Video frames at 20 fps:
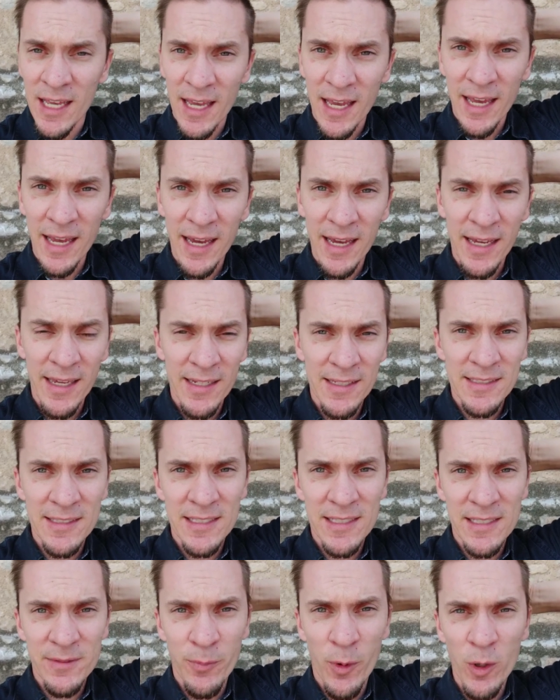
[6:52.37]

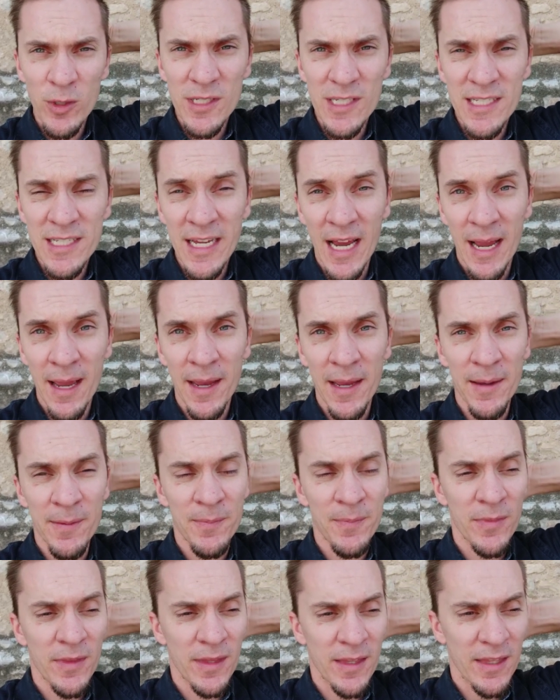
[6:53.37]
And most of the
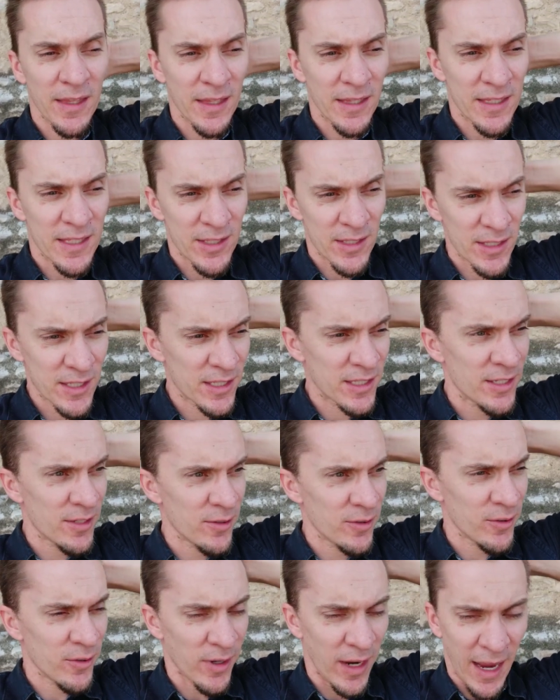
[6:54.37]
time,
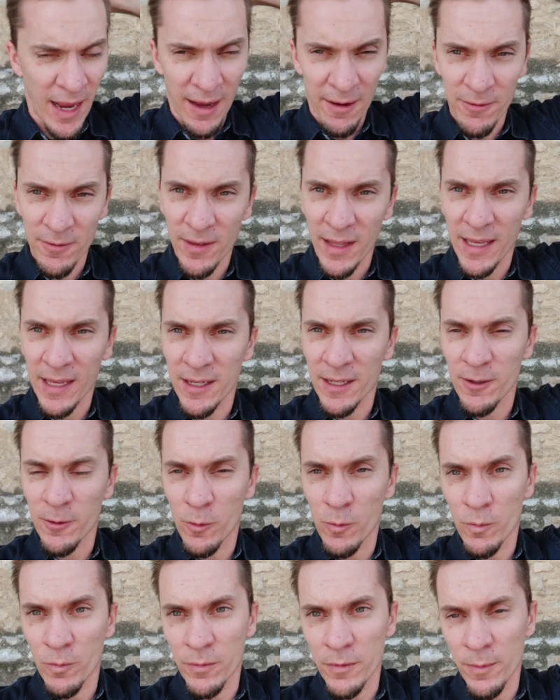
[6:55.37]
to have like
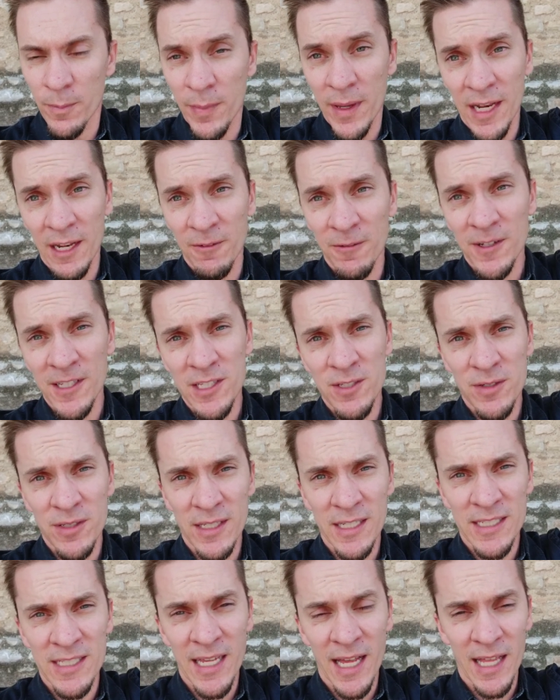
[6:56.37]
the benefits,
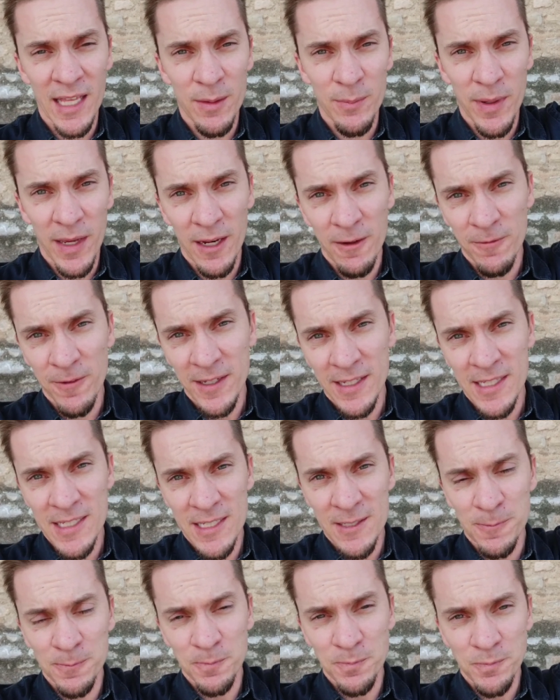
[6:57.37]
Italian
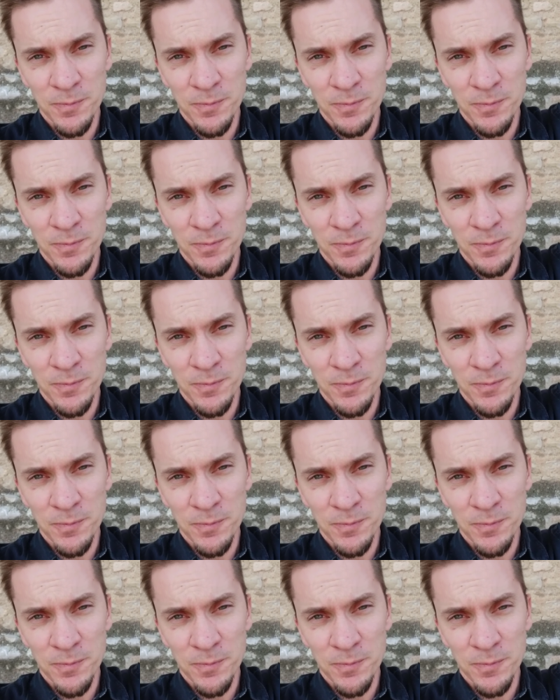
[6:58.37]
benefits,